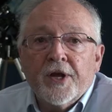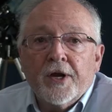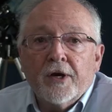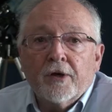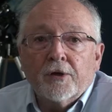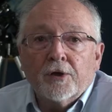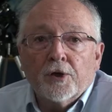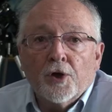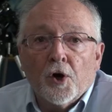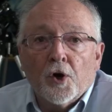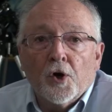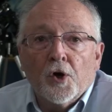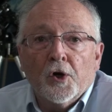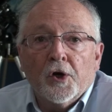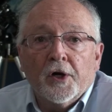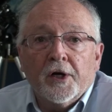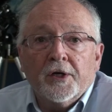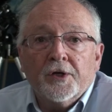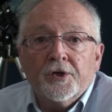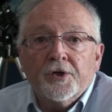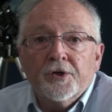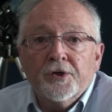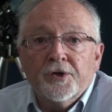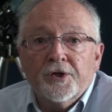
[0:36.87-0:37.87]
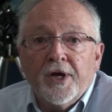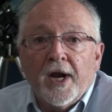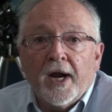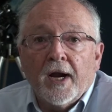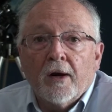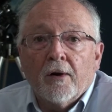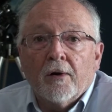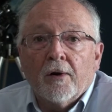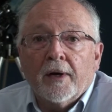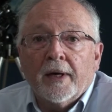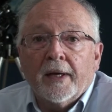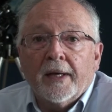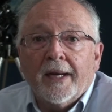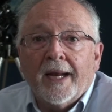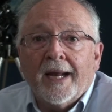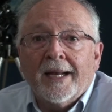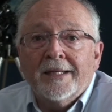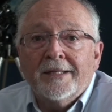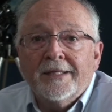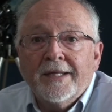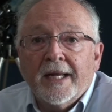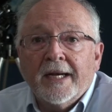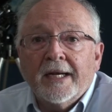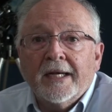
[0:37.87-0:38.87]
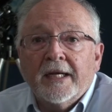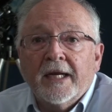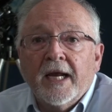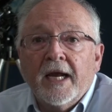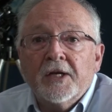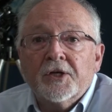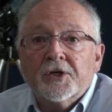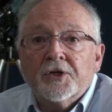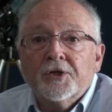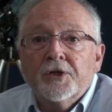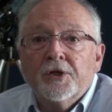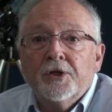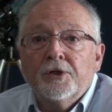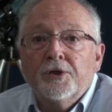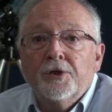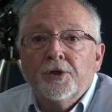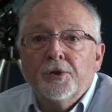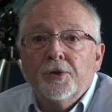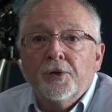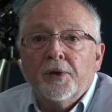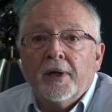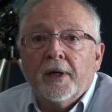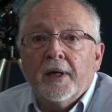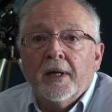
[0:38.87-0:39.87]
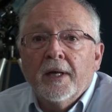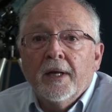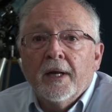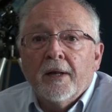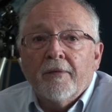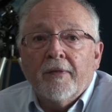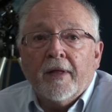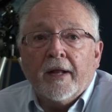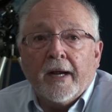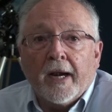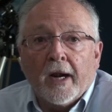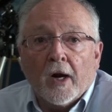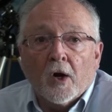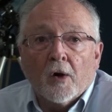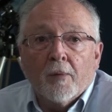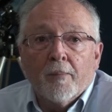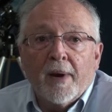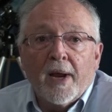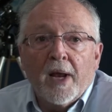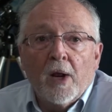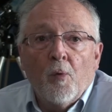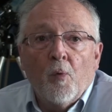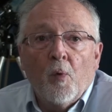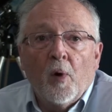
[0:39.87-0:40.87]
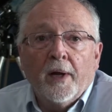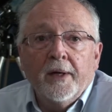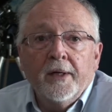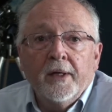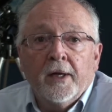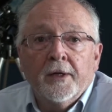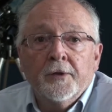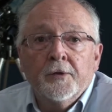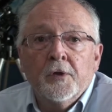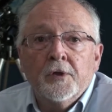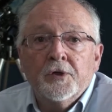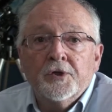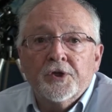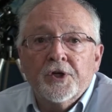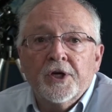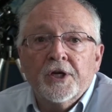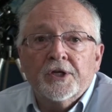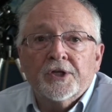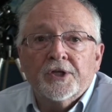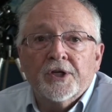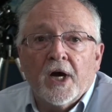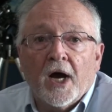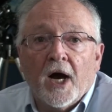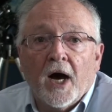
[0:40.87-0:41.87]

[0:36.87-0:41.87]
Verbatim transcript: their courage, daring, and dedication to duty that Airmail 100 seeks to